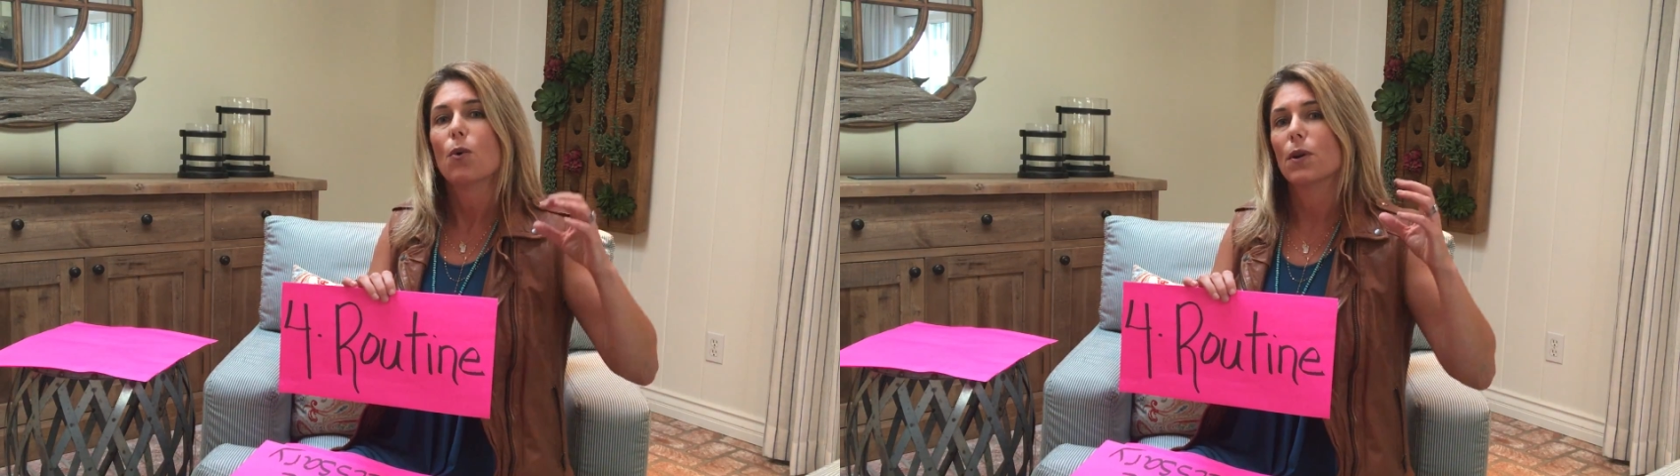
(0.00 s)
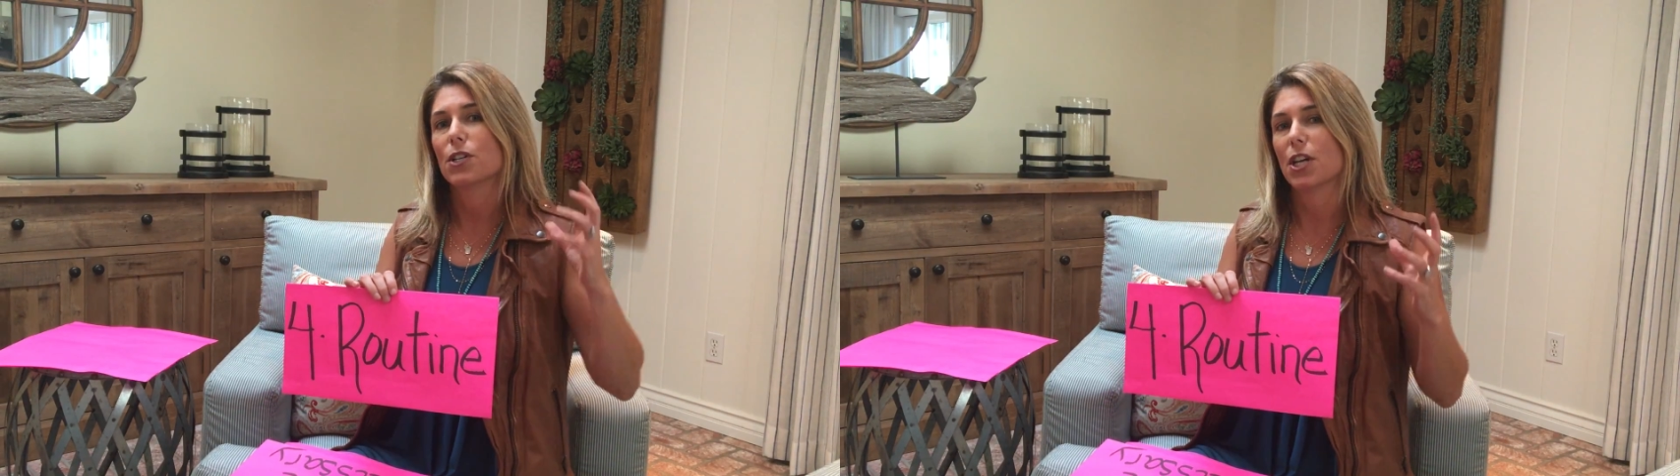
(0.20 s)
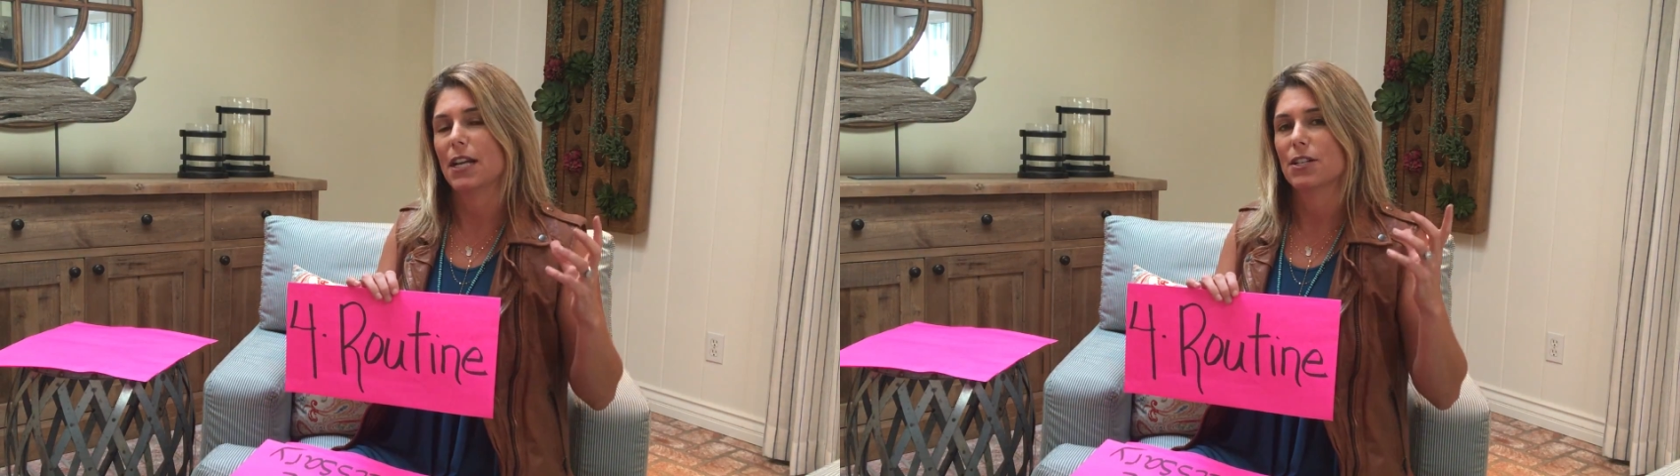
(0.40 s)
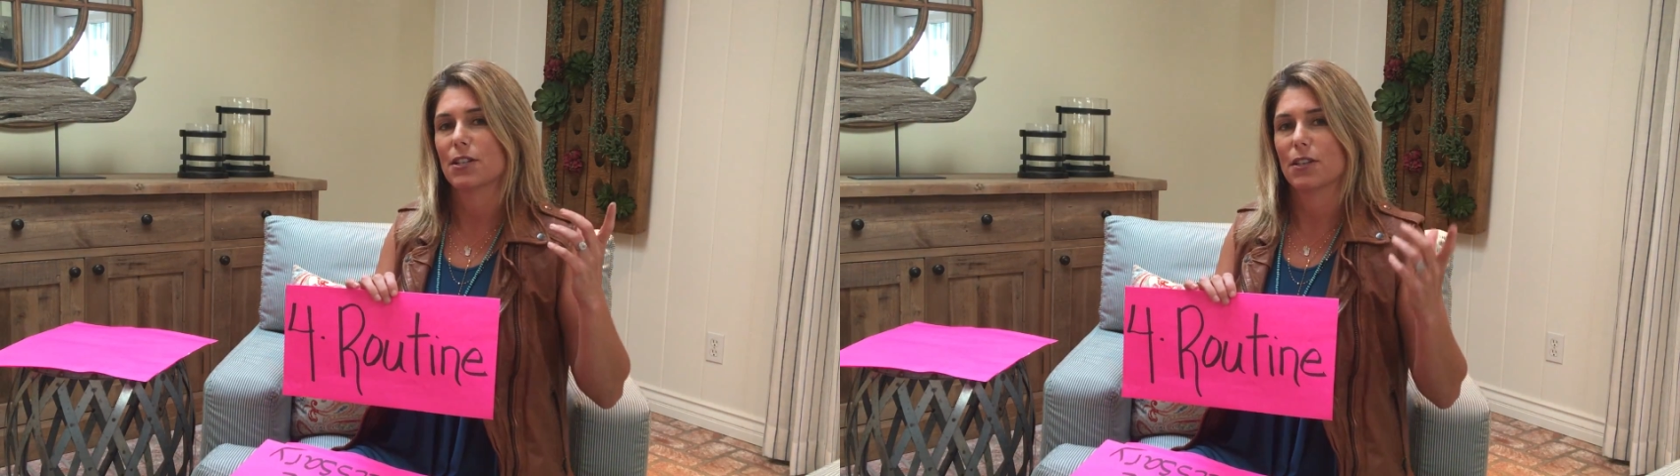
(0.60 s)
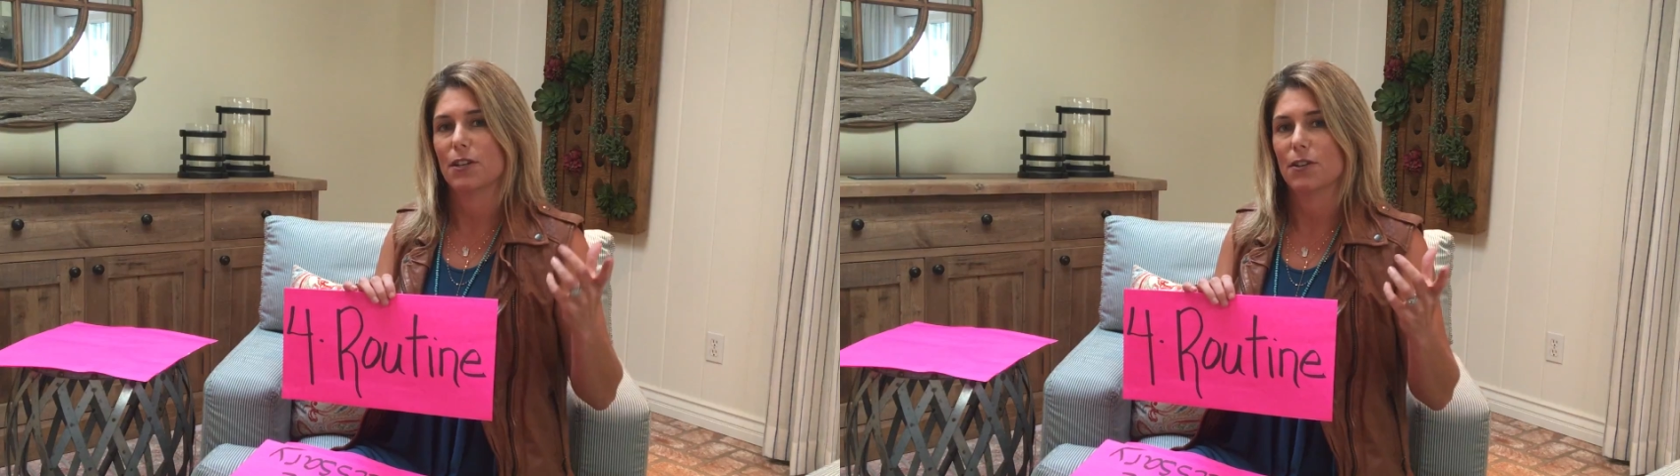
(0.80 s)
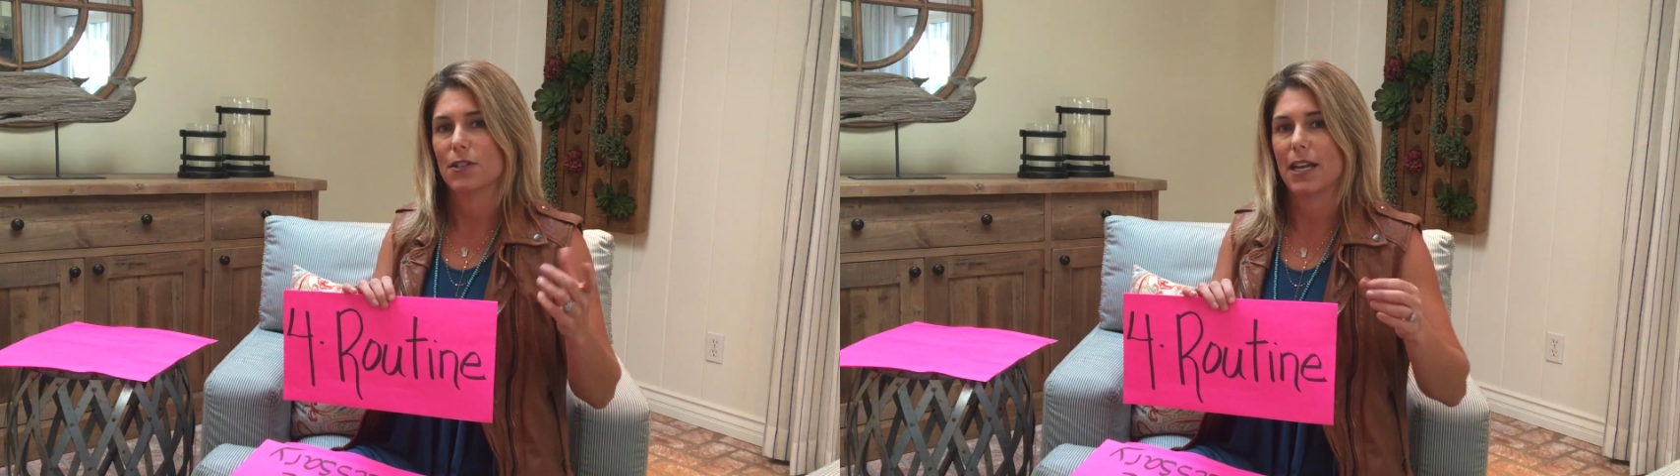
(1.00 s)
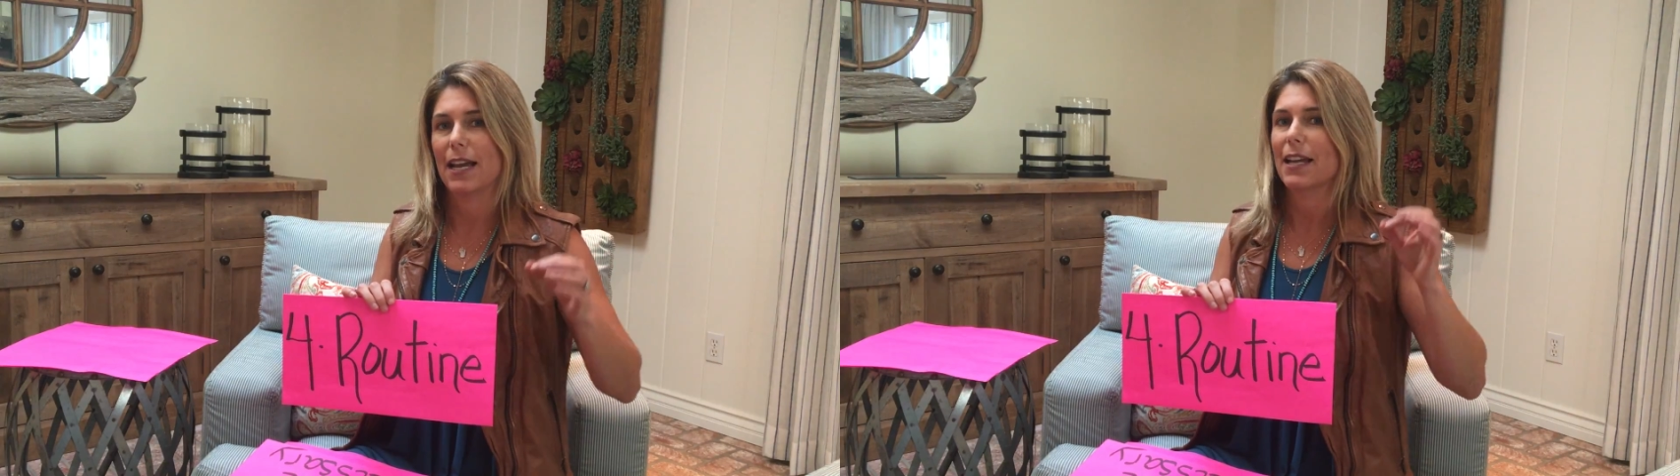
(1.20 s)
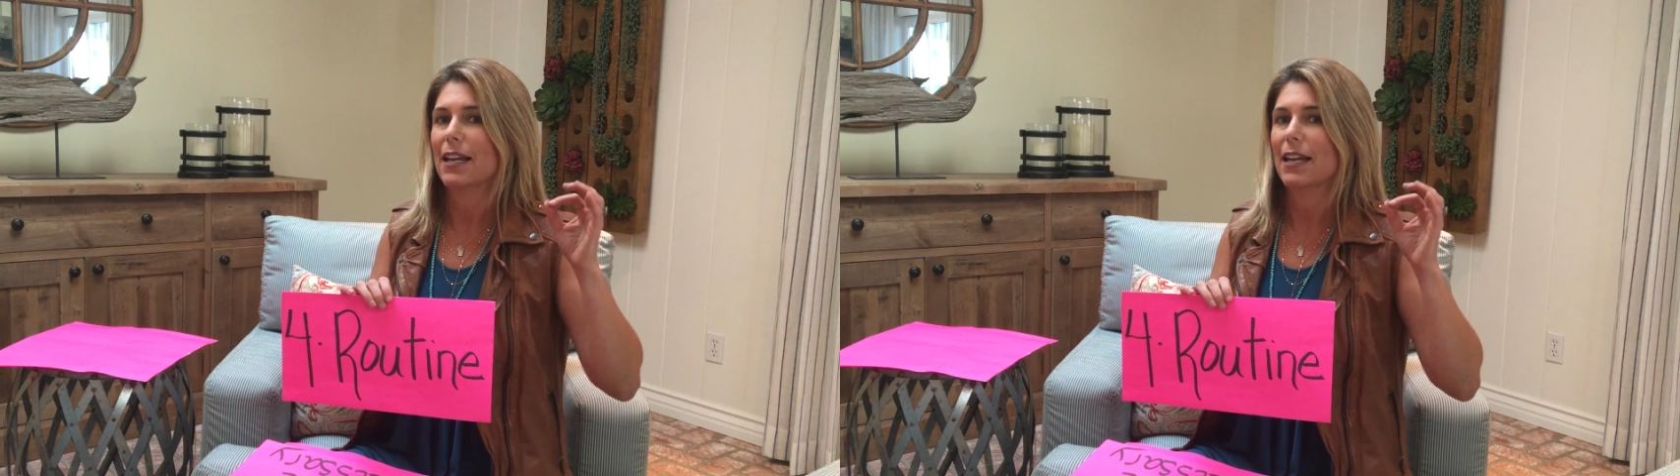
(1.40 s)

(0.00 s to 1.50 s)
what changes in your day.